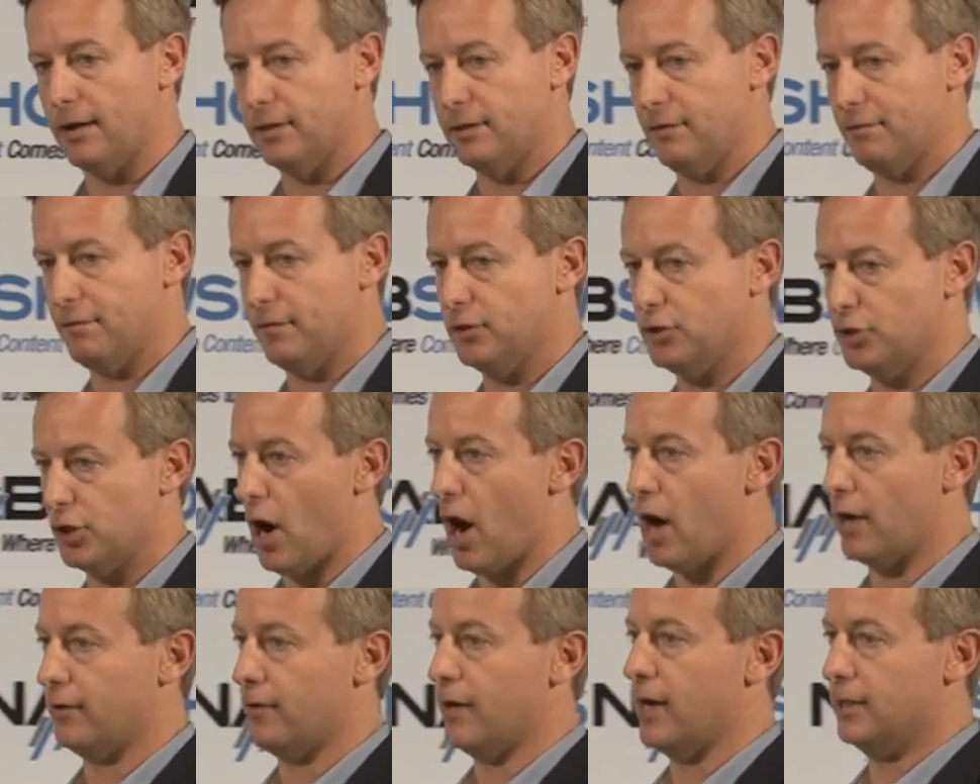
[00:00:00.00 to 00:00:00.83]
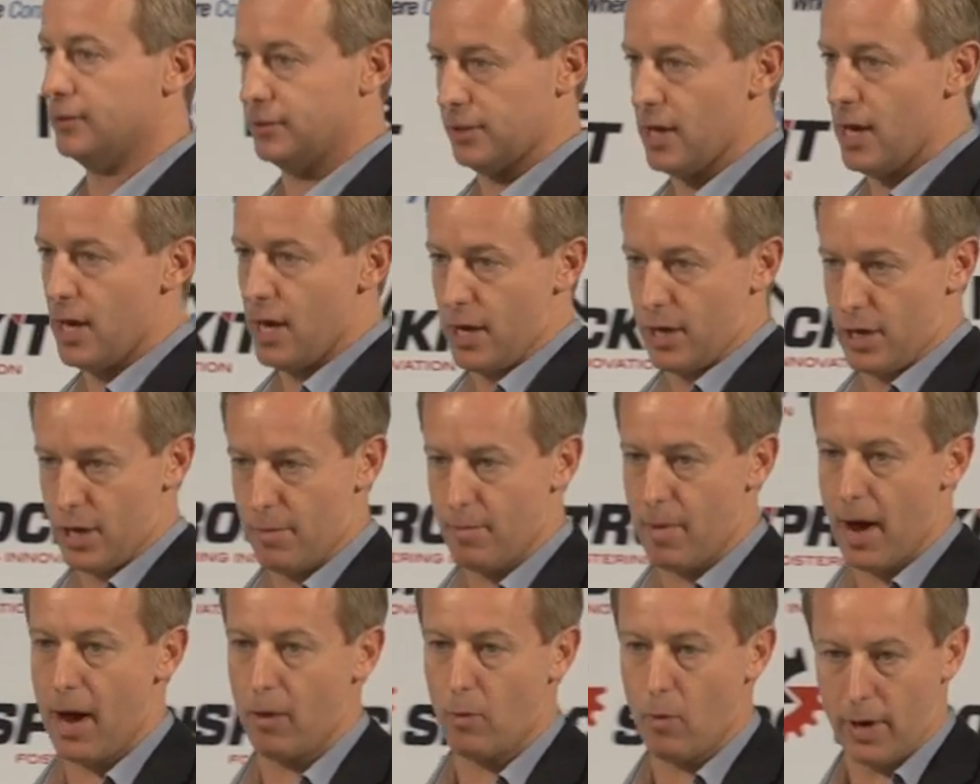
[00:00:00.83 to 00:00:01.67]
of different genres, you
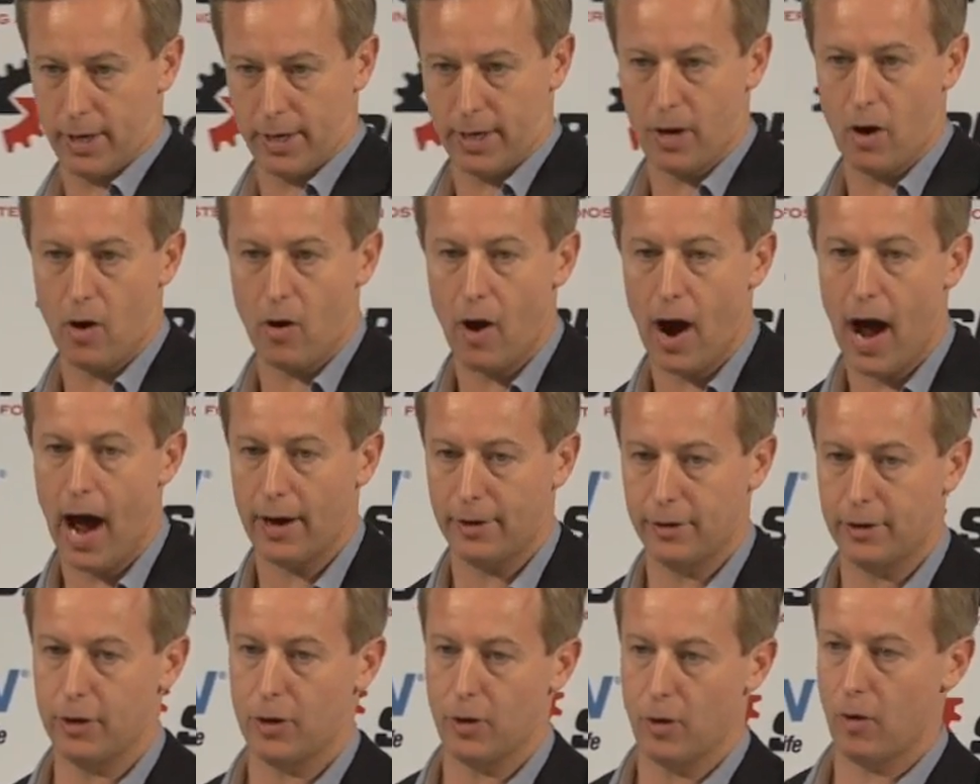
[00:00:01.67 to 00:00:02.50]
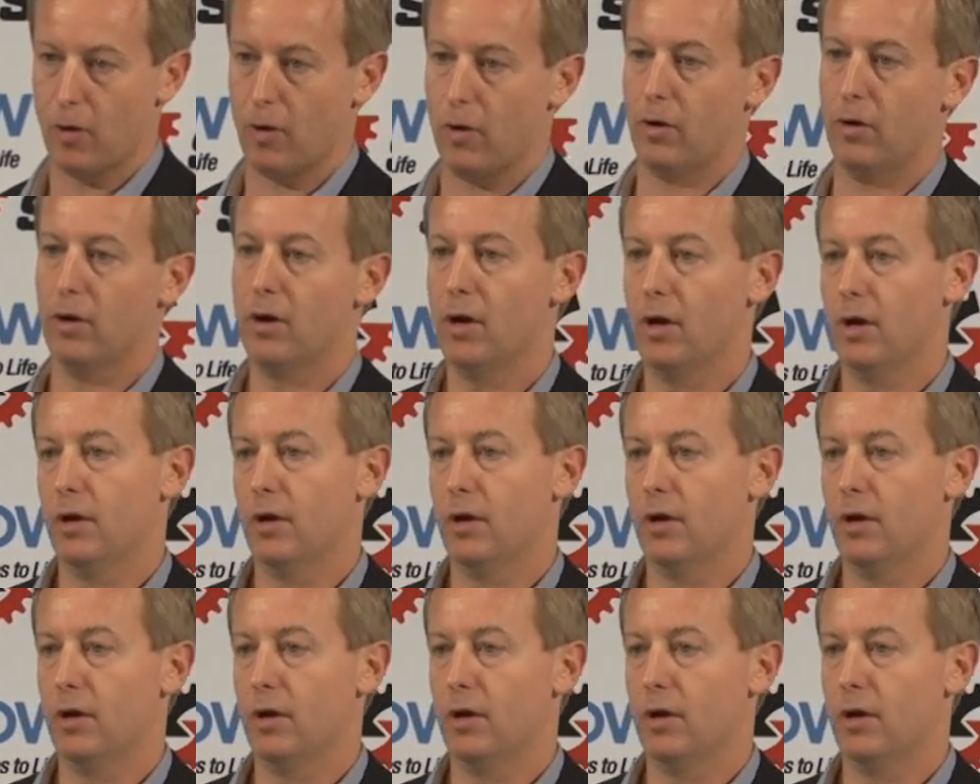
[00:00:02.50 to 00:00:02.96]
might want to know how your